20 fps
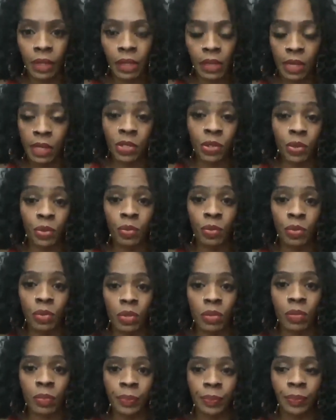
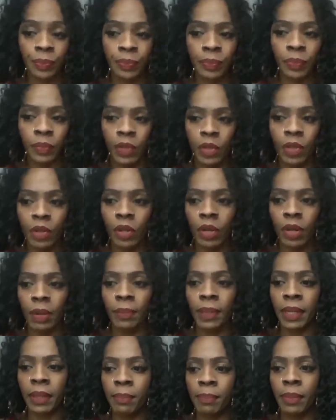issues. You know what I
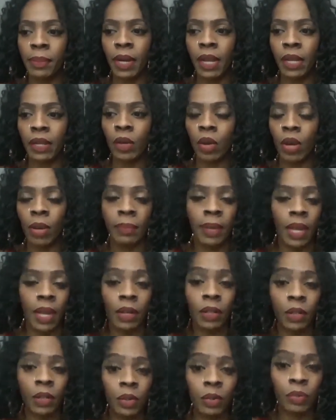mean? But I know I'm not
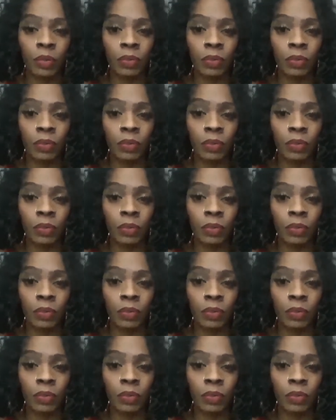alone.